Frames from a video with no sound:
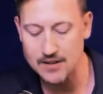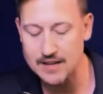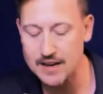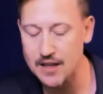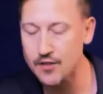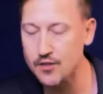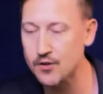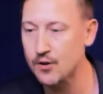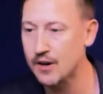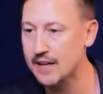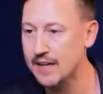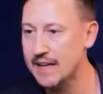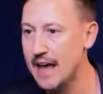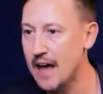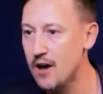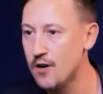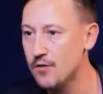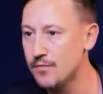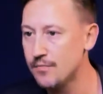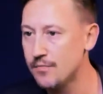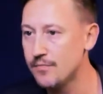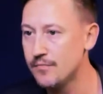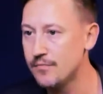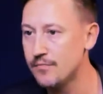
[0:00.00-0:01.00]
another account
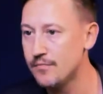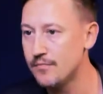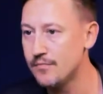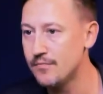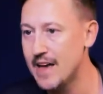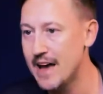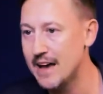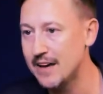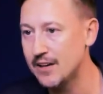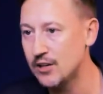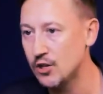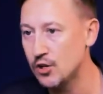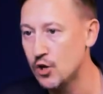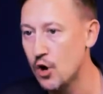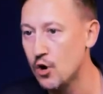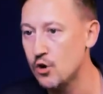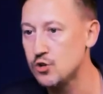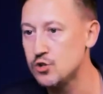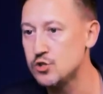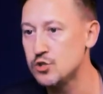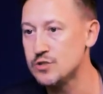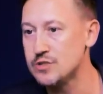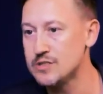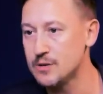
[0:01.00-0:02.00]
that could go
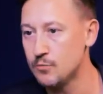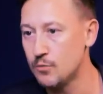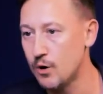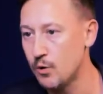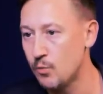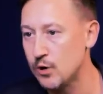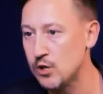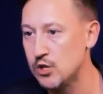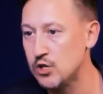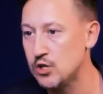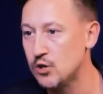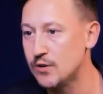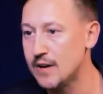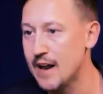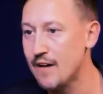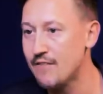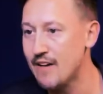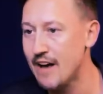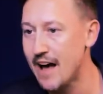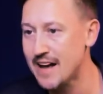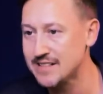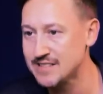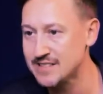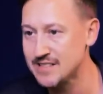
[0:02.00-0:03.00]
to somewhere where you don't have
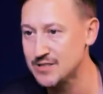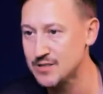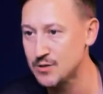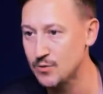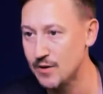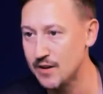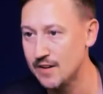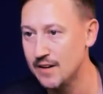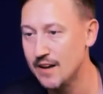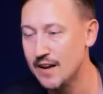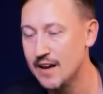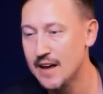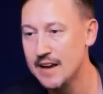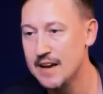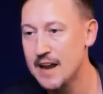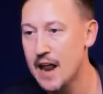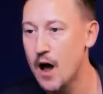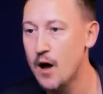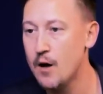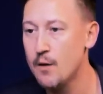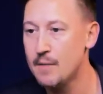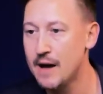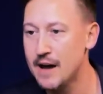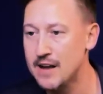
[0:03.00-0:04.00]
access to it.
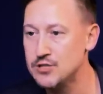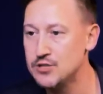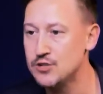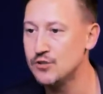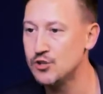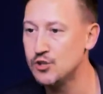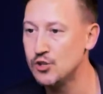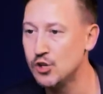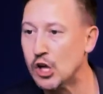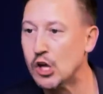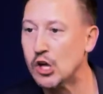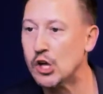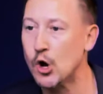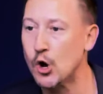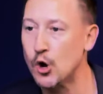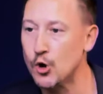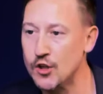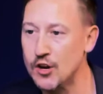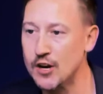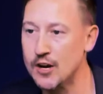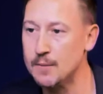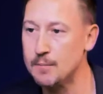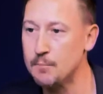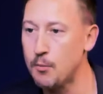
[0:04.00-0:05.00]
Now, mind you, you could go
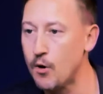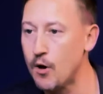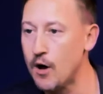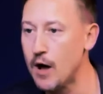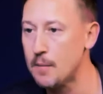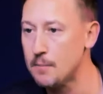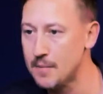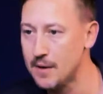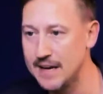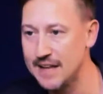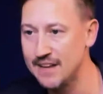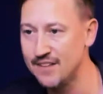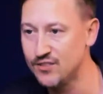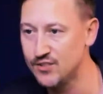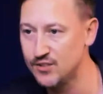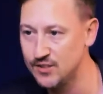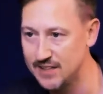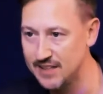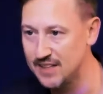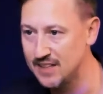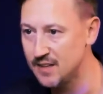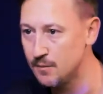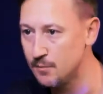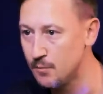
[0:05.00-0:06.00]
there and pull out money if you
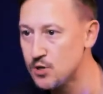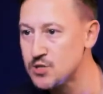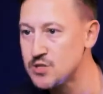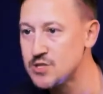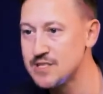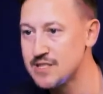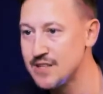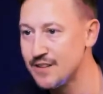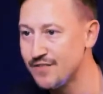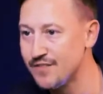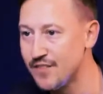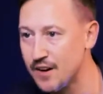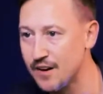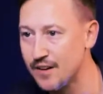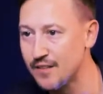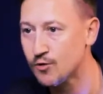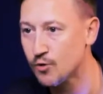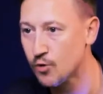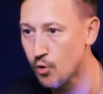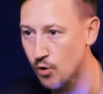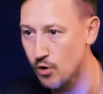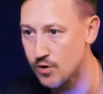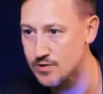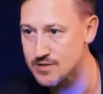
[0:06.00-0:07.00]
need an emergency fund, of
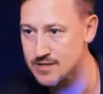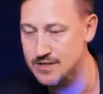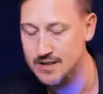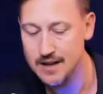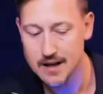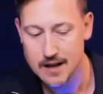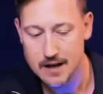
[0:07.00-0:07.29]
course,